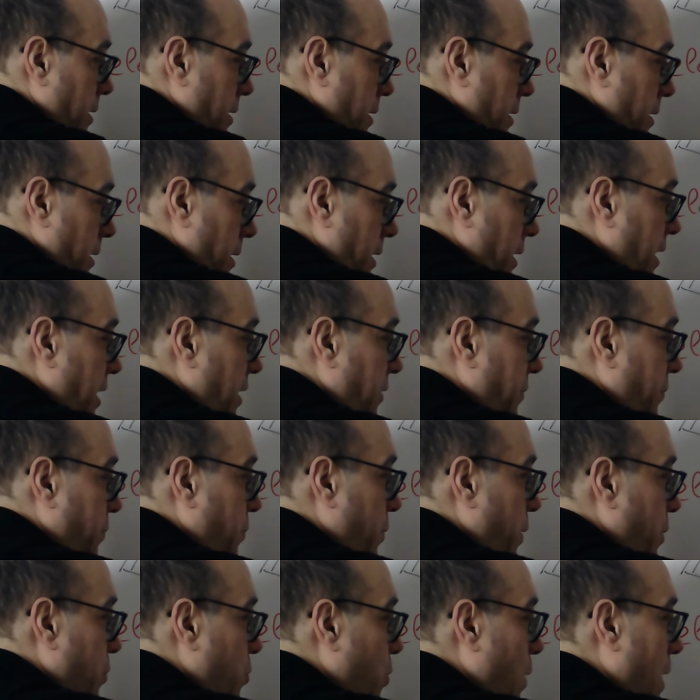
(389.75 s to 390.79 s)
If we
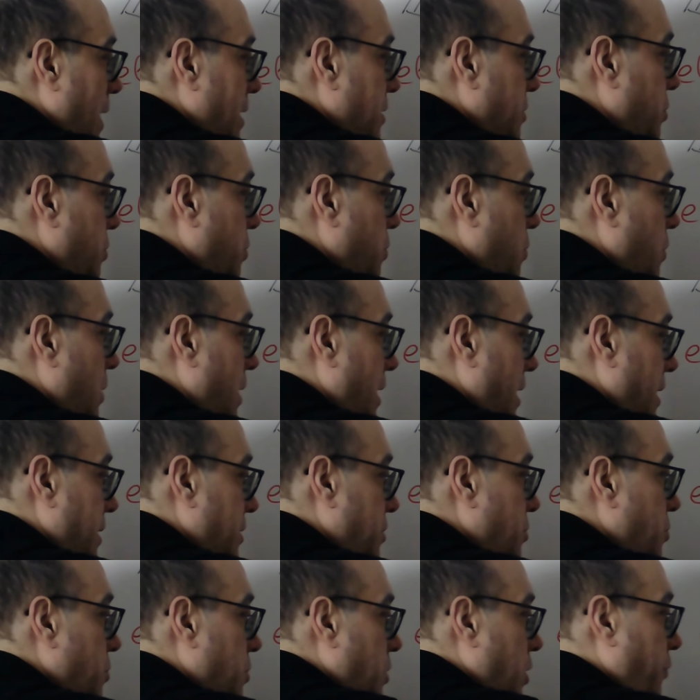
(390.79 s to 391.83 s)
want to do a
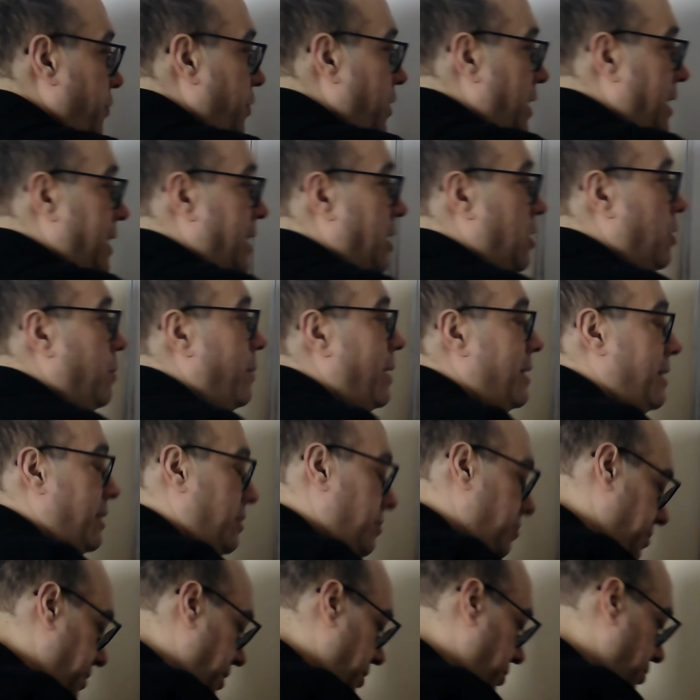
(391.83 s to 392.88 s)
nucleophilic aromatic
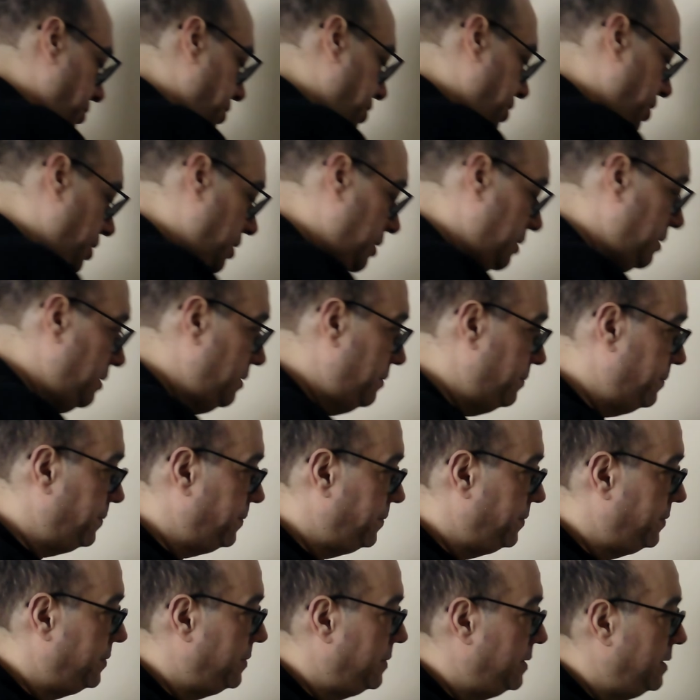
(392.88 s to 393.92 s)
substitution,
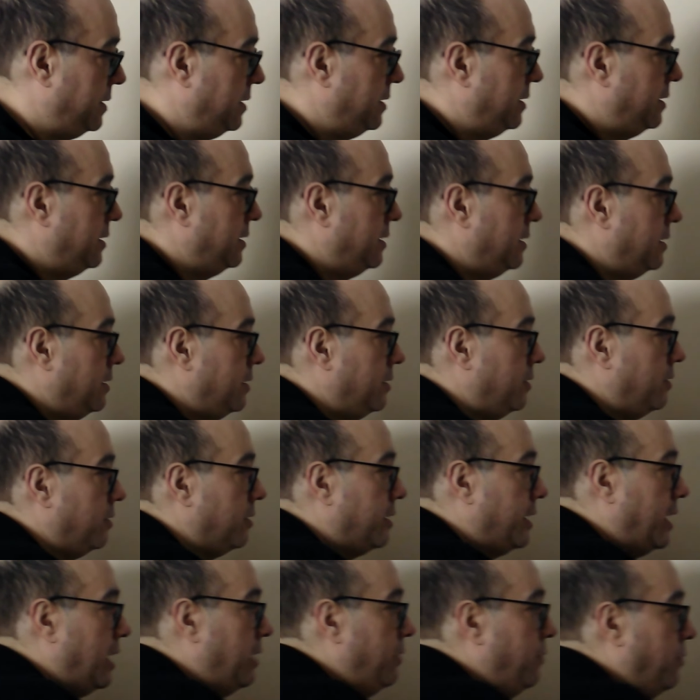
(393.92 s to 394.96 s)

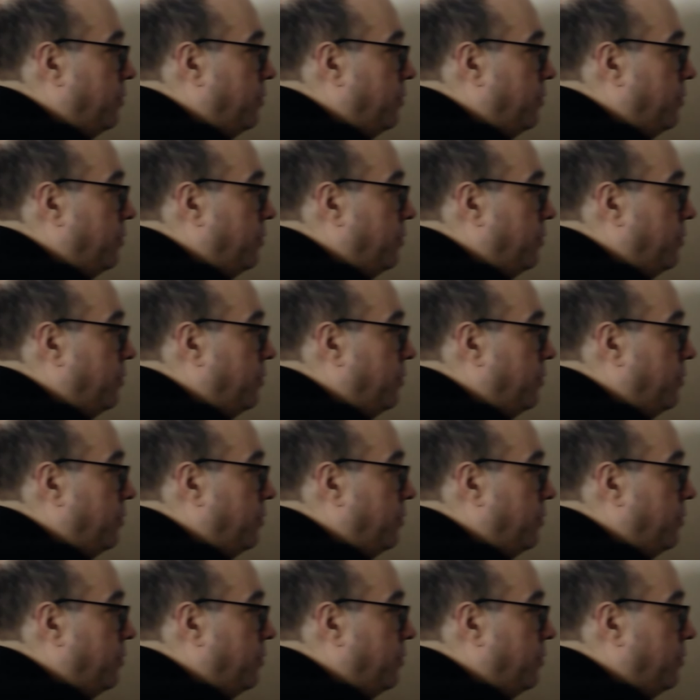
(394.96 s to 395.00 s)
okay, for